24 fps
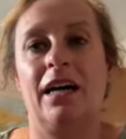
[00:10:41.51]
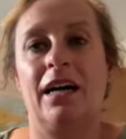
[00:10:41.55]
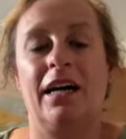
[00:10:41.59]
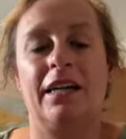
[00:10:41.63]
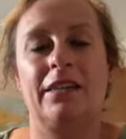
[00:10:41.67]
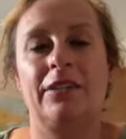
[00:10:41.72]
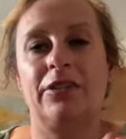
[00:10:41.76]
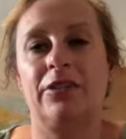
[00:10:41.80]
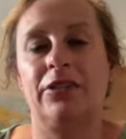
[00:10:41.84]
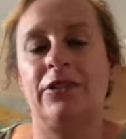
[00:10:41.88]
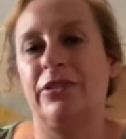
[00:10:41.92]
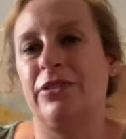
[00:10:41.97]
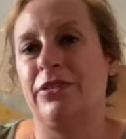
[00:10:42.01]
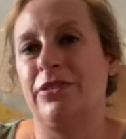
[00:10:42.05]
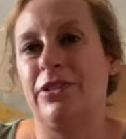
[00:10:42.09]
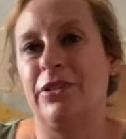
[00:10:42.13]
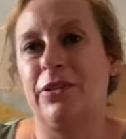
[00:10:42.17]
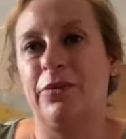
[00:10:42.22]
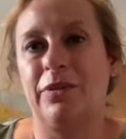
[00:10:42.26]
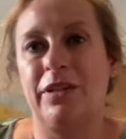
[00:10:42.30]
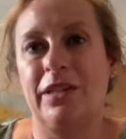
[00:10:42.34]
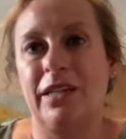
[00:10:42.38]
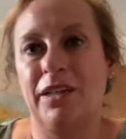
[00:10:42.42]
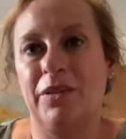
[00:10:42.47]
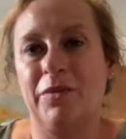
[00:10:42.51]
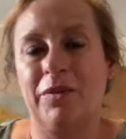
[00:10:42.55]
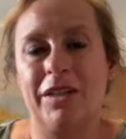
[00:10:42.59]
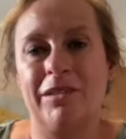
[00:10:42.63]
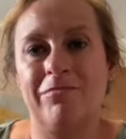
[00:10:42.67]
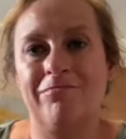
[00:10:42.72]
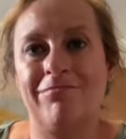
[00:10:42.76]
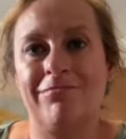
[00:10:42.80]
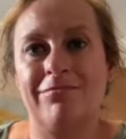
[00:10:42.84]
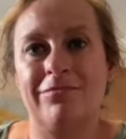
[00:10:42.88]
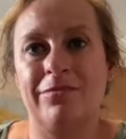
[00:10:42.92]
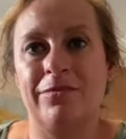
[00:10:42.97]
you know, you don't want anyone
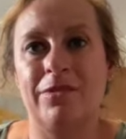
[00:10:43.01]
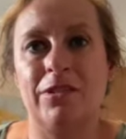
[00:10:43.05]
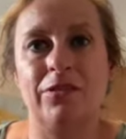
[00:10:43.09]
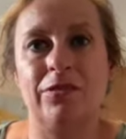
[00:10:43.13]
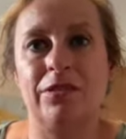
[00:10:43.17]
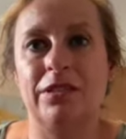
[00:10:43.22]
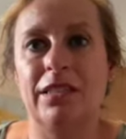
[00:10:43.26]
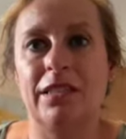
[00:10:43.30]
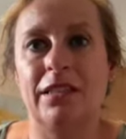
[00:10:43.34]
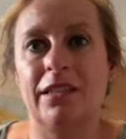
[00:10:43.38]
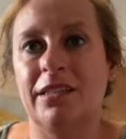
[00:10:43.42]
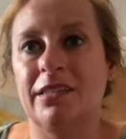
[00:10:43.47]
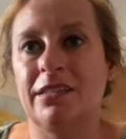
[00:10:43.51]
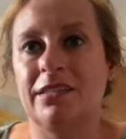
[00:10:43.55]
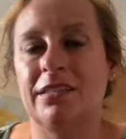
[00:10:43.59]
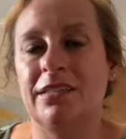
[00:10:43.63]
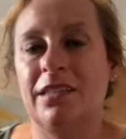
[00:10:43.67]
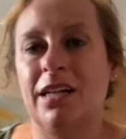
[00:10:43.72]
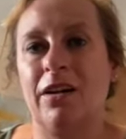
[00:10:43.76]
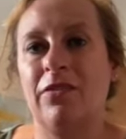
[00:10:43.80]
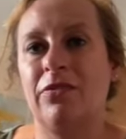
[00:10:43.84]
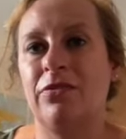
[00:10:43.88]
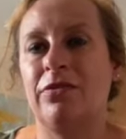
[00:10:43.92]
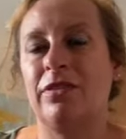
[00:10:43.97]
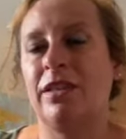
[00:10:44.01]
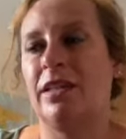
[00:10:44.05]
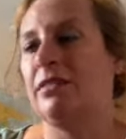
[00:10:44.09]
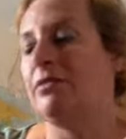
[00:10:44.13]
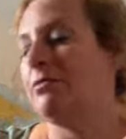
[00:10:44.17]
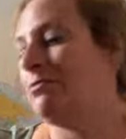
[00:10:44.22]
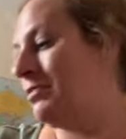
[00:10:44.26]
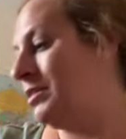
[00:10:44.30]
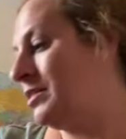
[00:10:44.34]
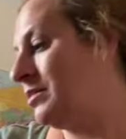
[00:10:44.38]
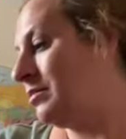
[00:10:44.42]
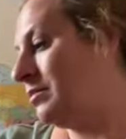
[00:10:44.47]
losing their stuff. That
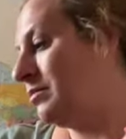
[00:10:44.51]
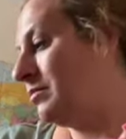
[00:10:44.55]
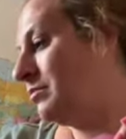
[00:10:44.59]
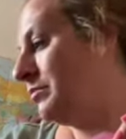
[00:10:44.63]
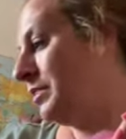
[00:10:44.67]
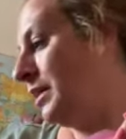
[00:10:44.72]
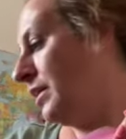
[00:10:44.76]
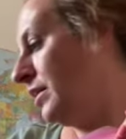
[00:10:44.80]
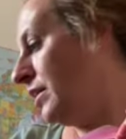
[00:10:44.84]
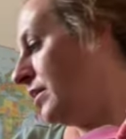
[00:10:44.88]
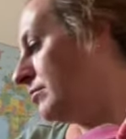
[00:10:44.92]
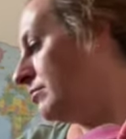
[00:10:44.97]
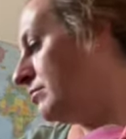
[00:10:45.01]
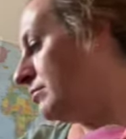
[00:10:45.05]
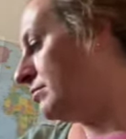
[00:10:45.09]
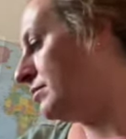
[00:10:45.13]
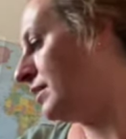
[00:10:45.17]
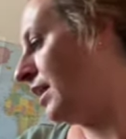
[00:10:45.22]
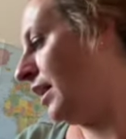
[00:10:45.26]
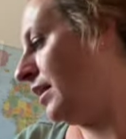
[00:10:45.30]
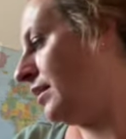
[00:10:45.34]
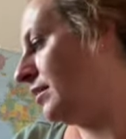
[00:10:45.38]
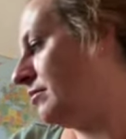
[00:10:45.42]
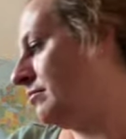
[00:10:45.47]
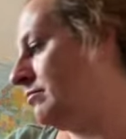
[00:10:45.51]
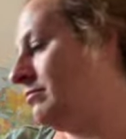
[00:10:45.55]
wouldn't be good. And